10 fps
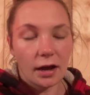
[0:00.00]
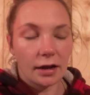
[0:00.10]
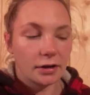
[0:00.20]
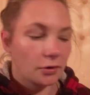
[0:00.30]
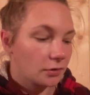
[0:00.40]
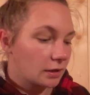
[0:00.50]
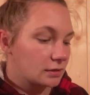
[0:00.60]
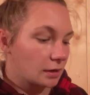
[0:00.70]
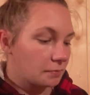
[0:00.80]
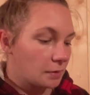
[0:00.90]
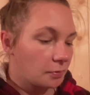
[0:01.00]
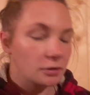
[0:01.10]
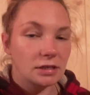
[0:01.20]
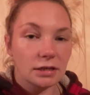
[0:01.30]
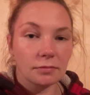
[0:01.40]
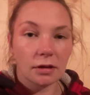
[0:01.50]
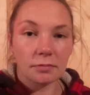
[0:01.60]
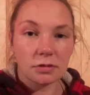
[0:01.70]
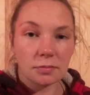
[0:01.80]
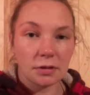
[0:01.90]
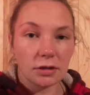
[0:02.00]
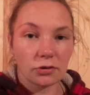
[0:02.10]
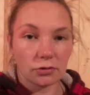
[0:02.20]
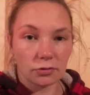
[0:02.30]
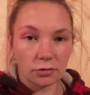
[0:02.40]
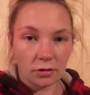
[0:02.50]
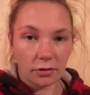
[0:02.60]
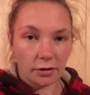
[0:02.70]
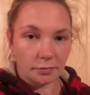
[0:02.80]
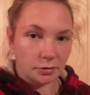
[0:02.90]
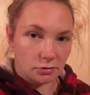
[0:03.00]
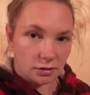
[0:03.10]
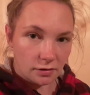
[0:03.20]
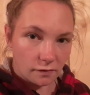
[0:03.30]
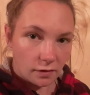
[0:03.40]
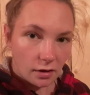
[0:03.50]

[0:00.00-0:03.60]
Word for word: I know that some people deem them to be cruel or abusive,